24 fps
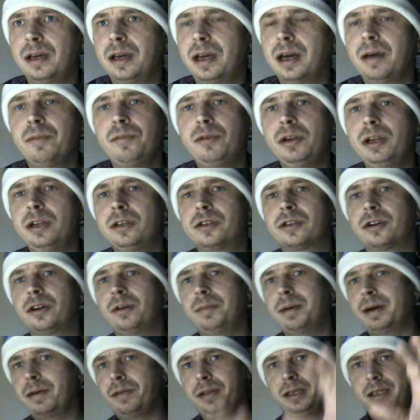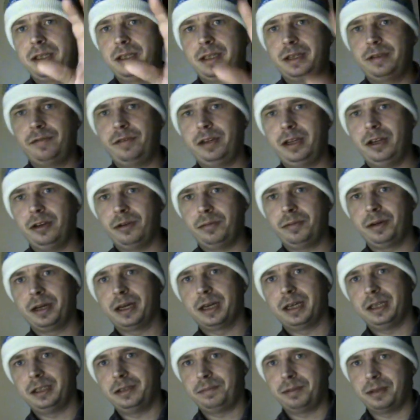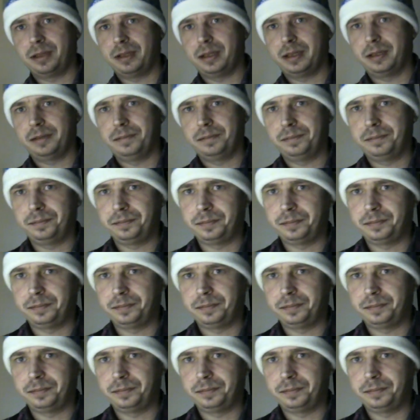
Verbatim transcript: I'm really sorry about this video, guys, but